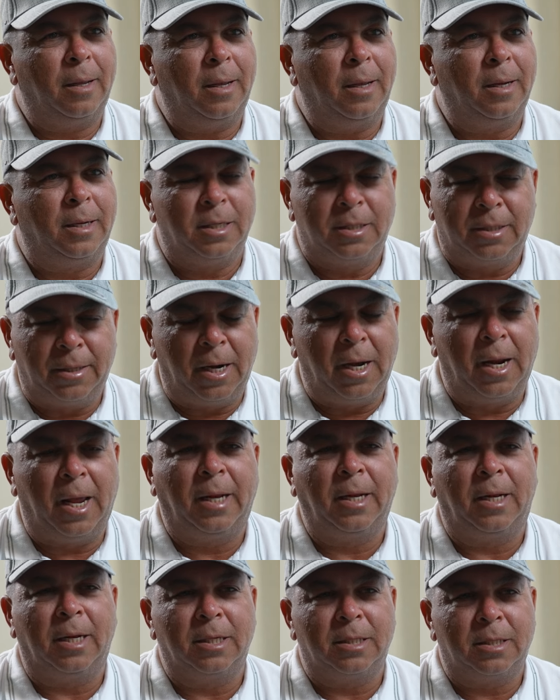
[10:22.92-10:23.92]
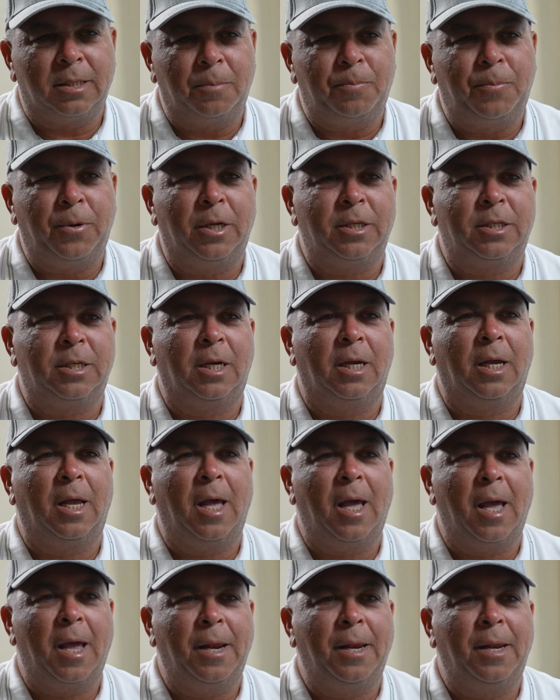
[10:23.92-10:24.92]
it is relentless, the pressure,
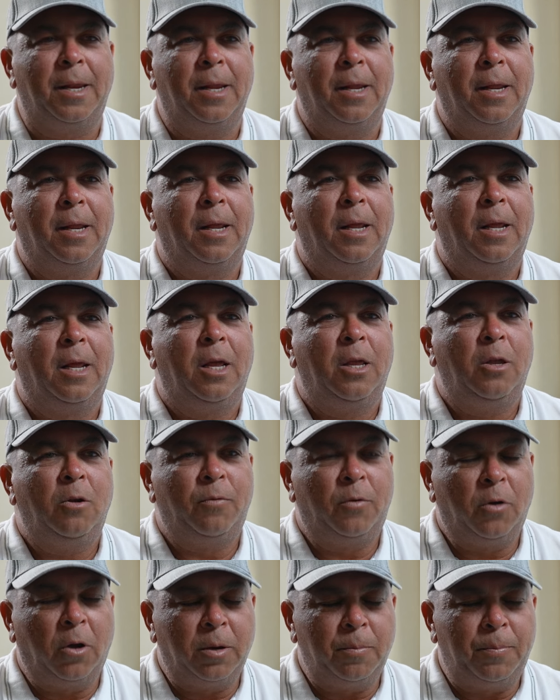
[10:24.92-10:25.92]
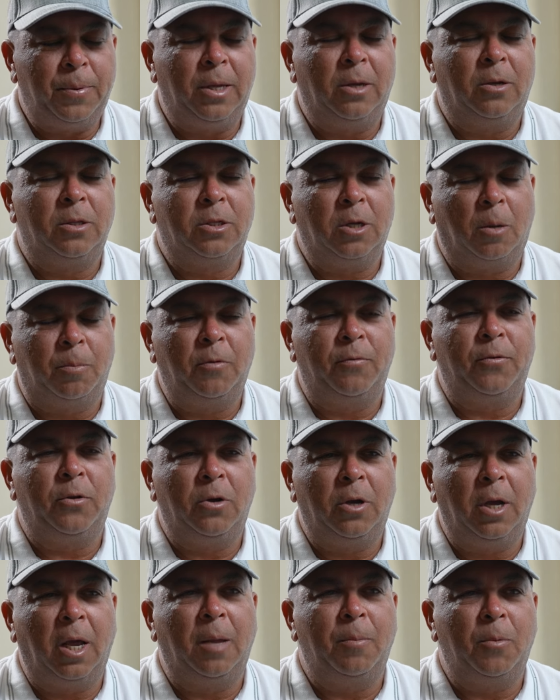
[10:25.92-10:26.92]
and you've got to be on top of
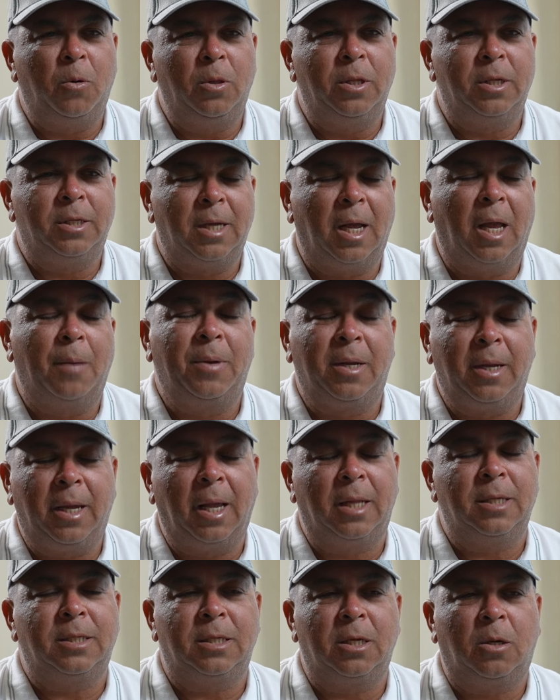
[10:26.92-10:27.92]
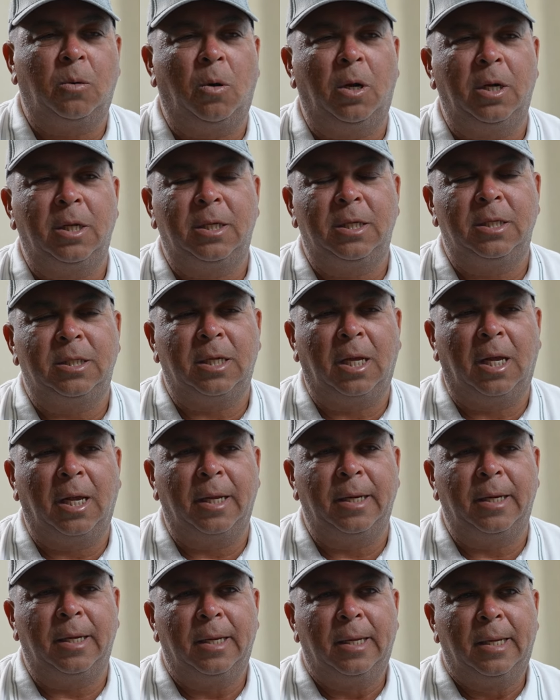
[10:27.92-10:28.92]
your game all the time against the quality
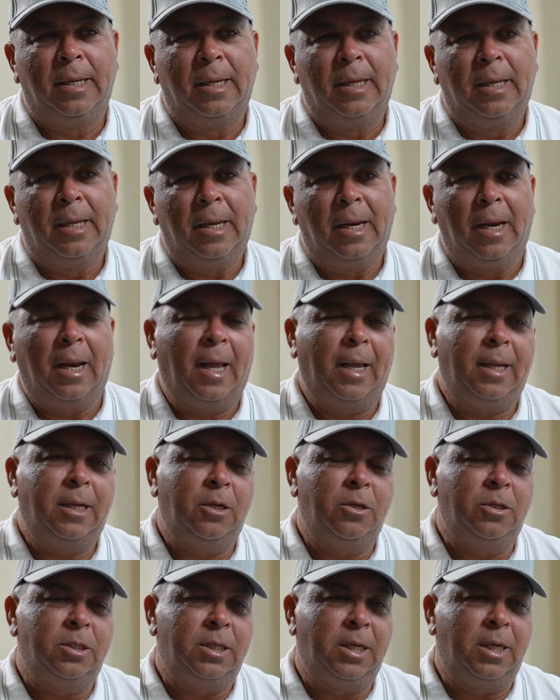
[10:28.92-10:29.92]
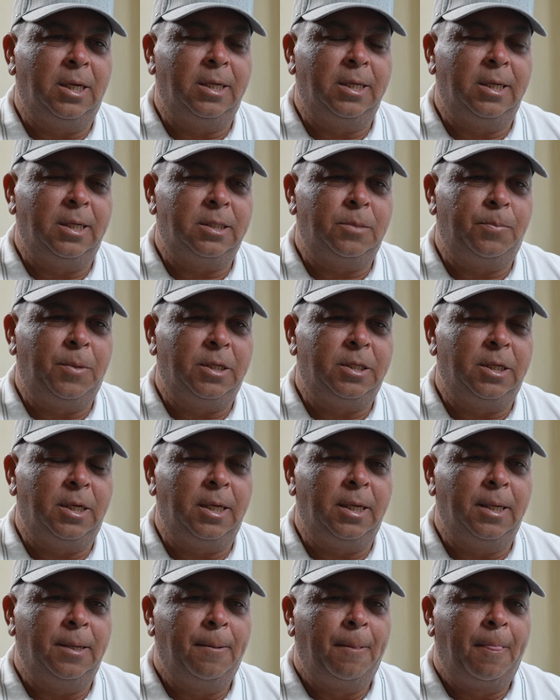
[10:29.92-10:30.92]
side, like New Zealand
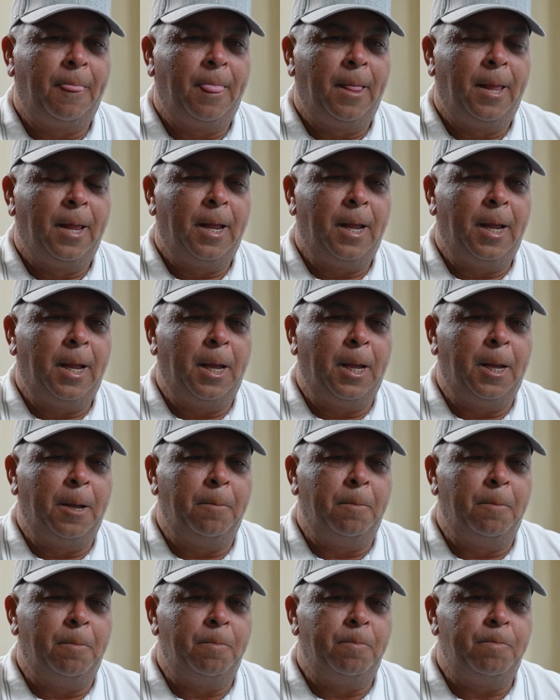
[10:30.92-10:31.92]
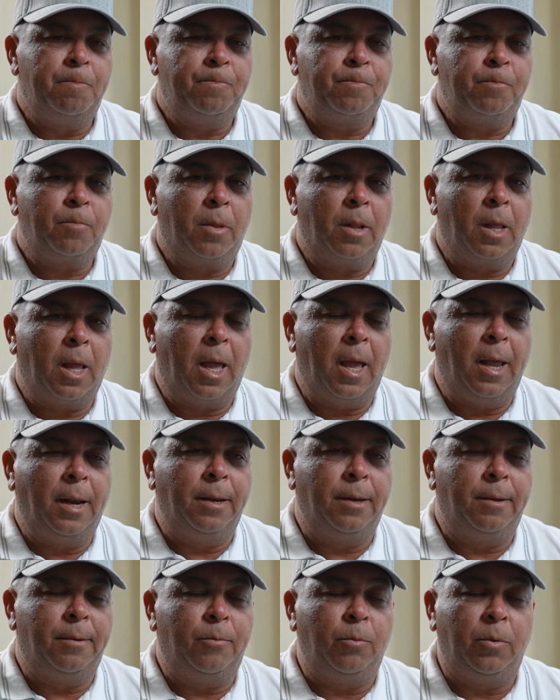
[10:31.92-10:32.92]
especially. And
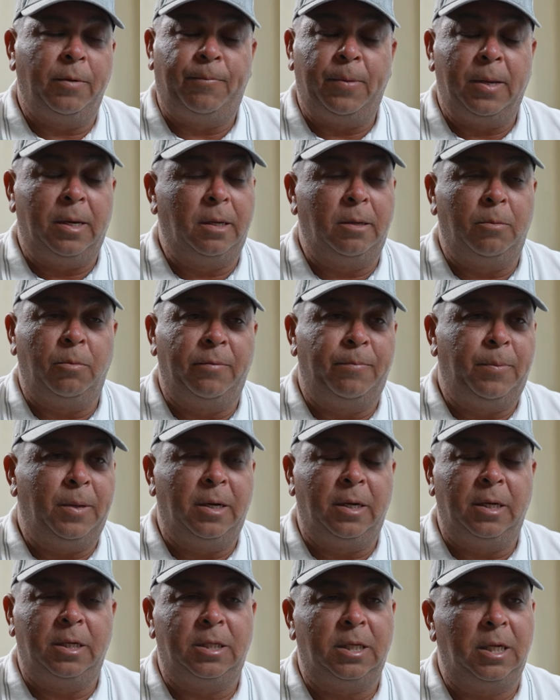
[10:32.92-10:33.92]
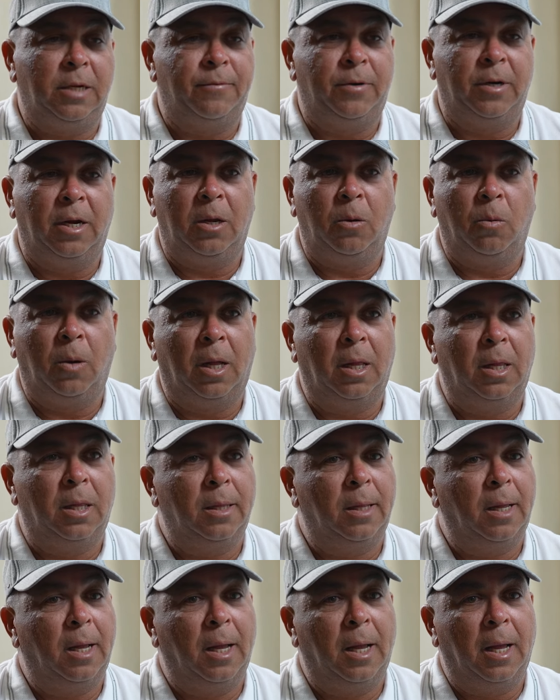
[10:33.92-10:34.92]
we've been received really
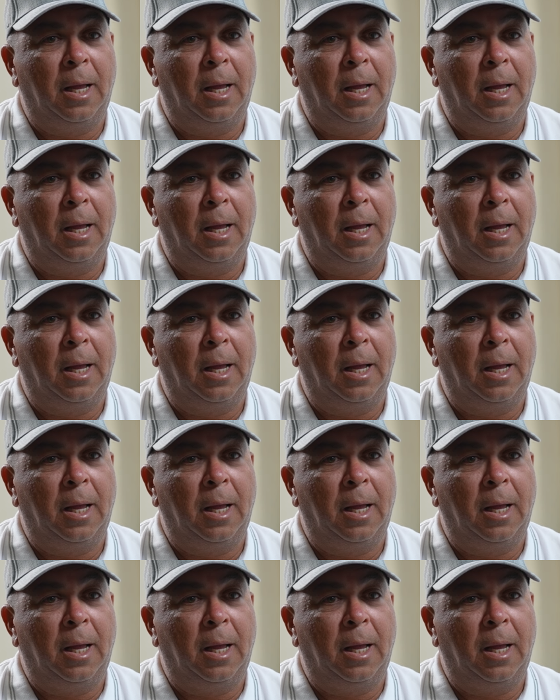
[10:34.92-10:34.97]
well.